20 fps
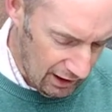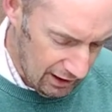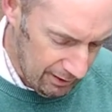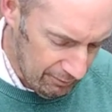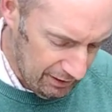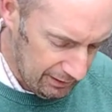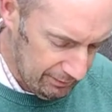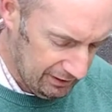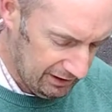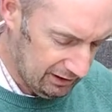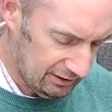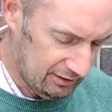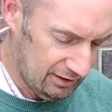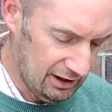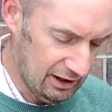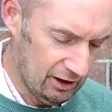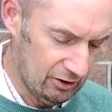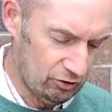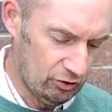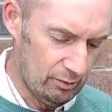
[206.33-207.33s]
maybe
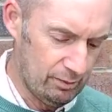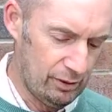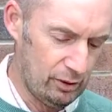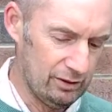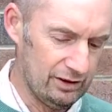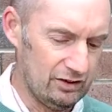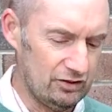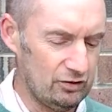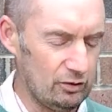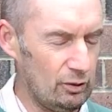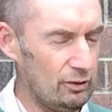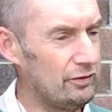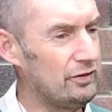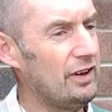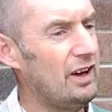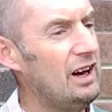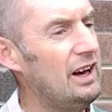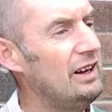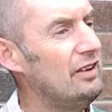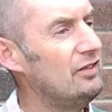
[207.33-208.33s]
to a pot this sort of
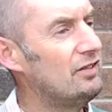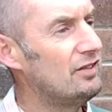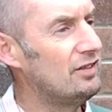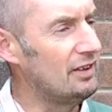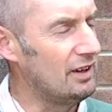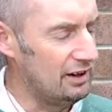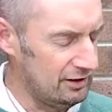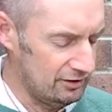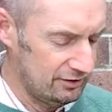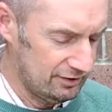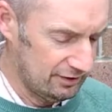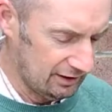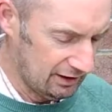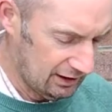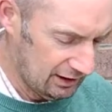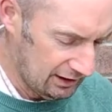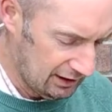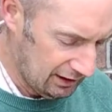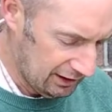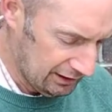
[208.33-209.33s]
size
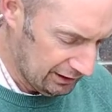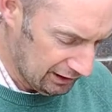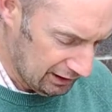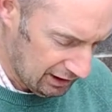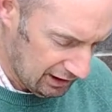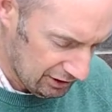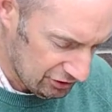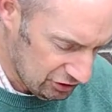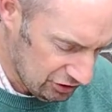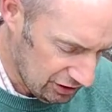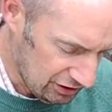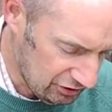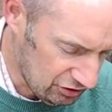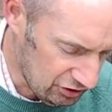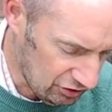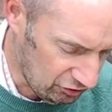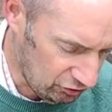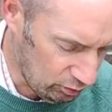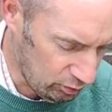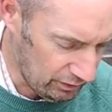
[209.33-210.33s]
and larger,
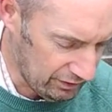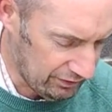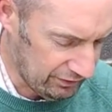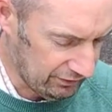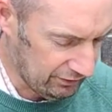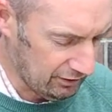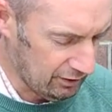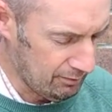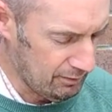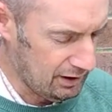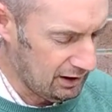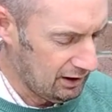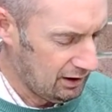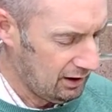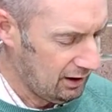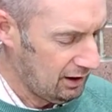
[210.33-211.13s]
just with some